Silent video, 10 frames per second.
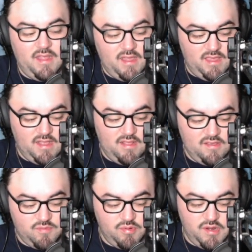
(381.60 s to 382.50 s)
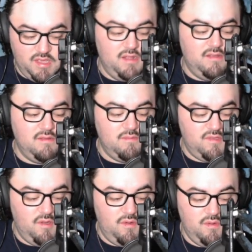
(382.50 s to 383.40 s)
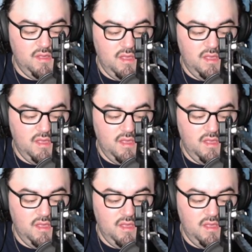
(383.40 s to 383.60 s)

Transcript: think looks pretty good. So,